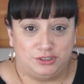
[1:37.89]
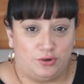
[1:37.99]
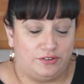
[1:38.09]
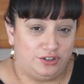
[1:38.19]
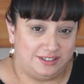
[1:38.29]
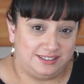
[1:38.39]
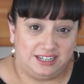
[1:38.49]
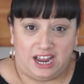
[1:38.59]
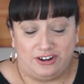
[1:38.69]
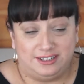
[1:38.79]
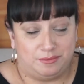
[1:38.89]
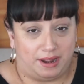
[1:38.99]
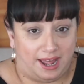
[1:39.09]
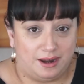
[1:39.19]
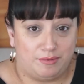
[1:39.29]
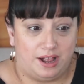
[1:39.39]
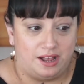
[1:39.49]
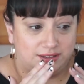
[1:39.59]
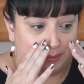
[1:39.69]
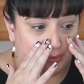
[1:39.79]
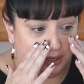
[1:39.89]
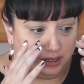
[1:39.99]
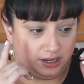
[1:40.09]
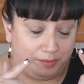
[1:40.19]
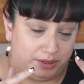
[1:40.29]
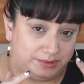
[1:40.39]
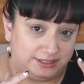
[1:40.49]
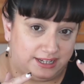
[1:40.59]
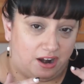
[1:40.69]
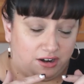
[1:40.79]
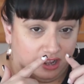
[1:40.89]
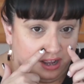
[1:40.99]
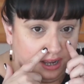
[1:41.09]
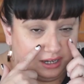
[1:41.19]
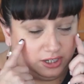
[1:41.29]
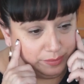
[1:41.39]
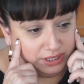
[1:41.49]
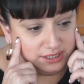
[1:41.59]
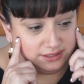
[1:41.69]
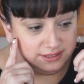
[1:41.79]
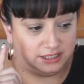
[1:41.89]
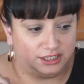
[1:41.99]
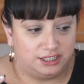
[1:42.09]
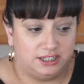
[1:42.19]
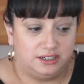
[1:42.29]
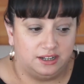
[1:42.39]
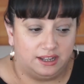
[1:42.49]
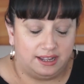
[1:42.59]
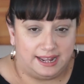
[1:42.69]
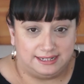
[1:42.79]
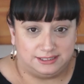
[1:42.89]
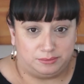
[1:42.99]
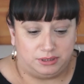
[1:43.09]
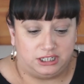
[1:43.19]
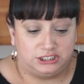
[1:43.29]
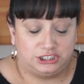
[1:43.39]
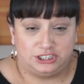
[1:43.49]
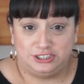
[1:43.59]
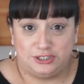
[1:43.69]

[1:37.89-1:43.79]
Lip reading: So as you can see, I already did my eyebrows. I put a little bit of mascara on, a little bit of concealer, and some blush.